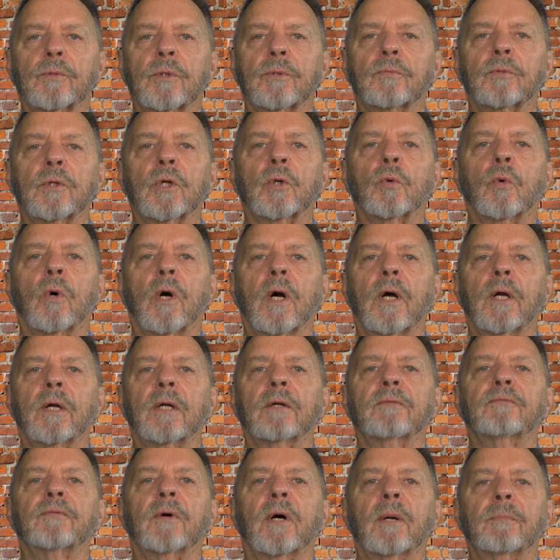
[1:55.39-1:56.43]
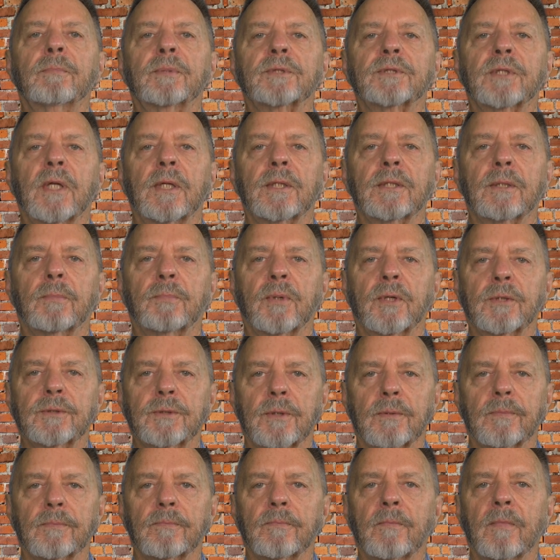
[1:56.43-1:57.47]
will require a 5%
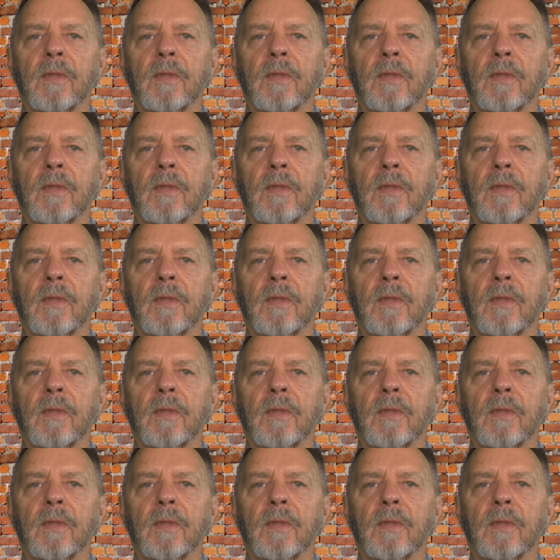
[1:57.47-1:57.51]
deposit.